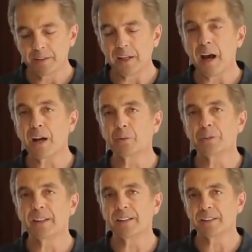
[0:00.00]
The aqua
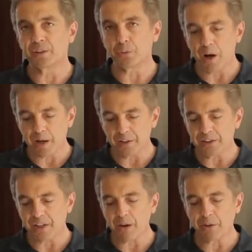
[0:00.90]
tint is water
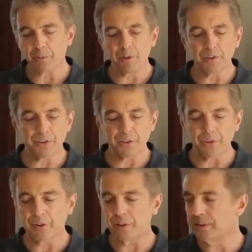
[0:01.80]
soluble, so
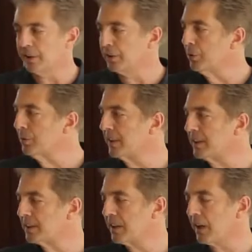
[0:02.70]
you could dilute
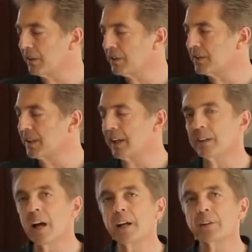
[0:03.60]
these colors and get
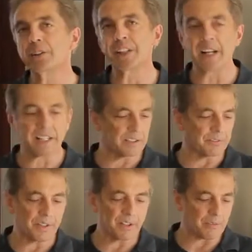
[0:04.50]
lighter shades
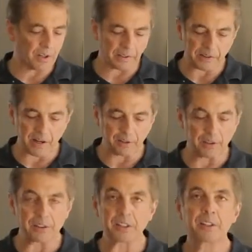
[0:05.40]
of any of our
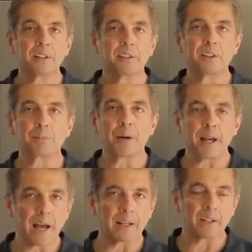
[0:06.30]
colors just by
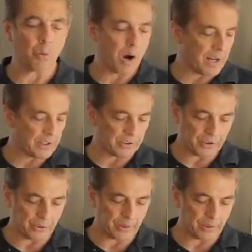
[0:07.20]
adding water to